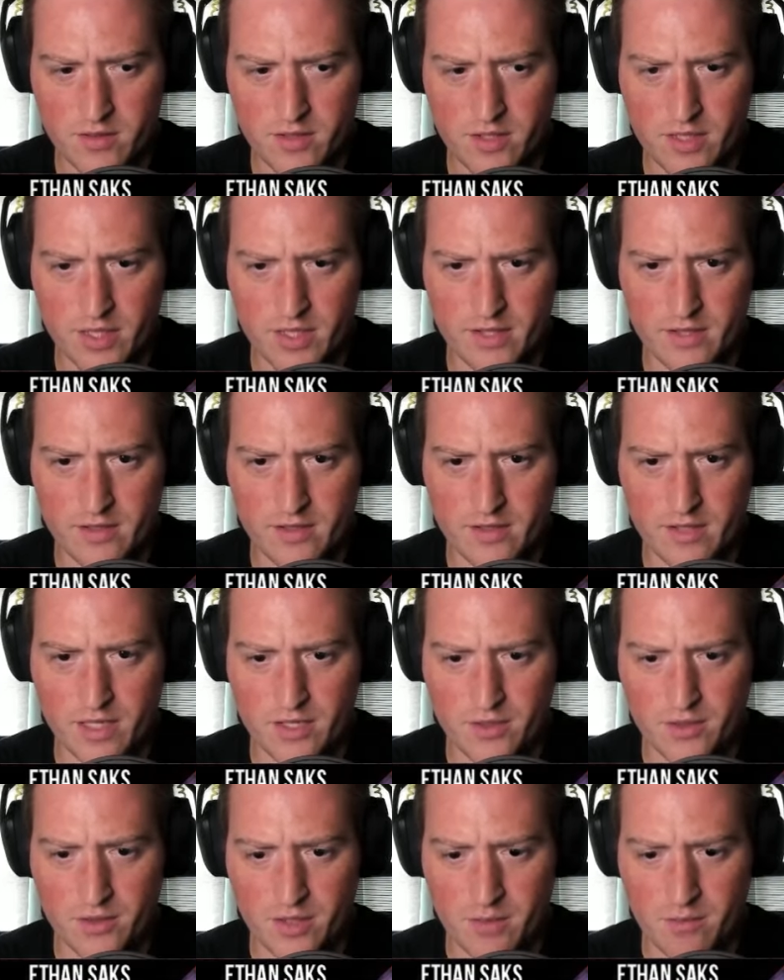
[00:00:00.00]
Nice, they
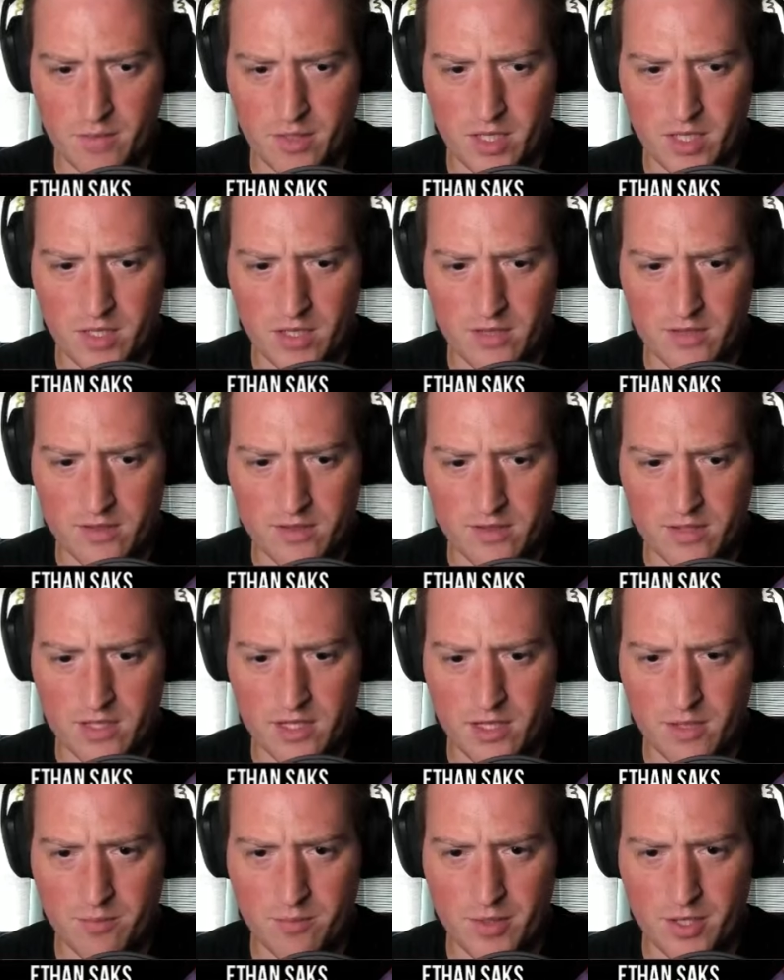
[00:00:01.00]
do let me
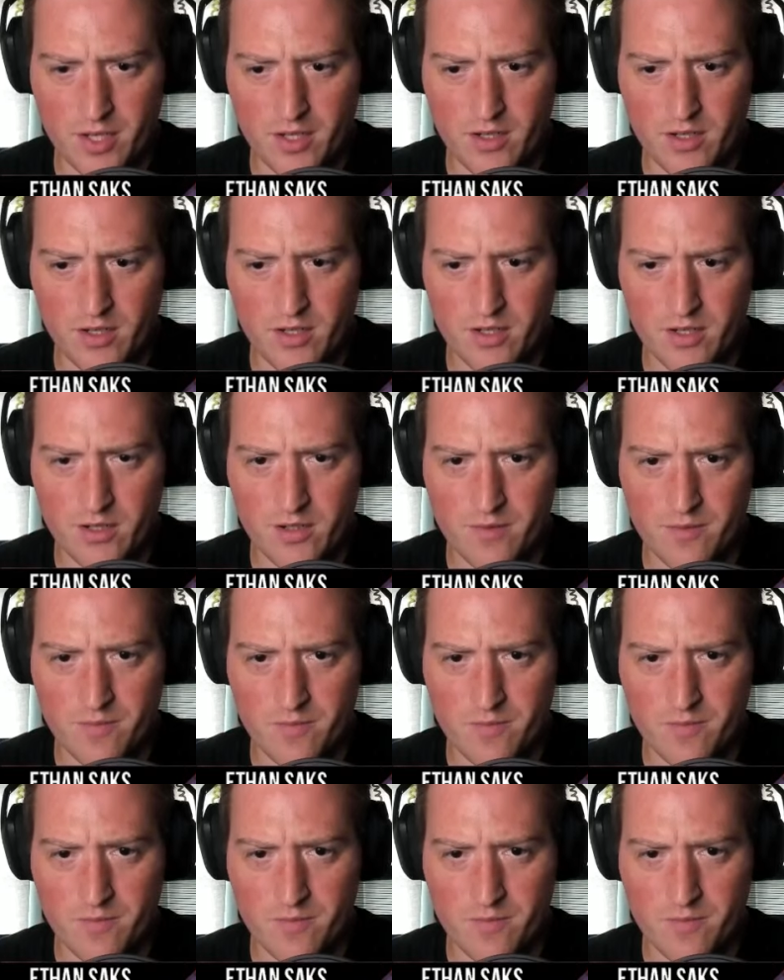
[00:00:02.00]
stop here.